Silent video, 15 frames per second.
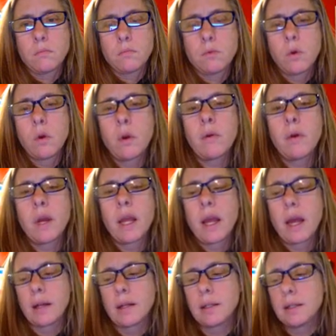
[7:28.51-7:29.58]
Quartering
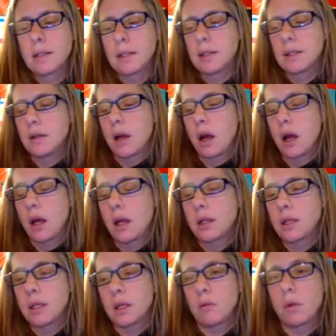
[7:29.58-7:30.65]
Act does not
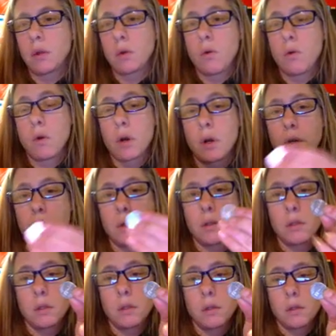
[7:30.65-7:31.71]
deal with
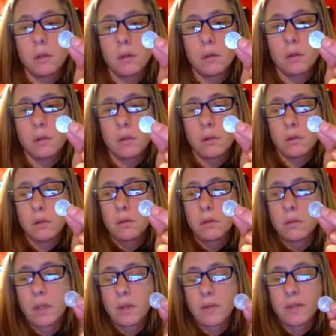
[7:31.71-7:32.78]
quarters.
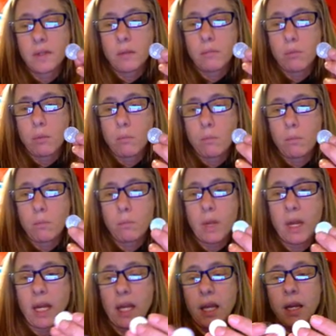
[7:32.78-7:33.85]
Some
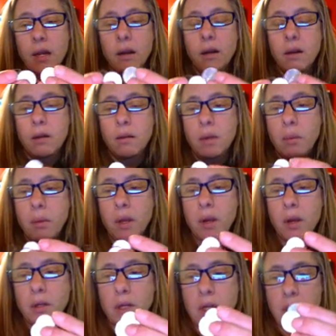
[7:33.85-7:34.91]
money here, might be
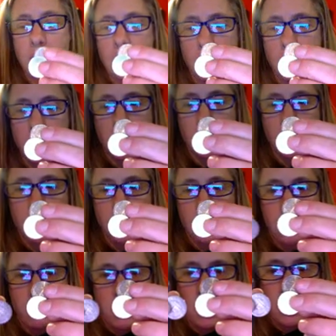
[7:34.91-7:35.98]
hard to tell.
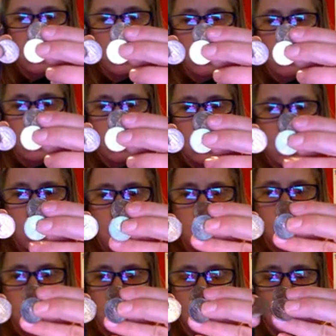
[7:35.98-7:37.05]
These are
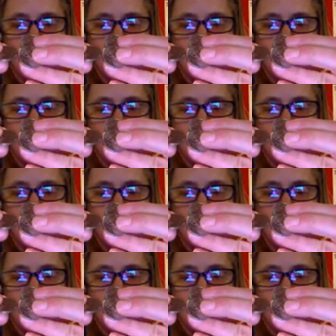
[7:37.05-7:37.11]
quarters.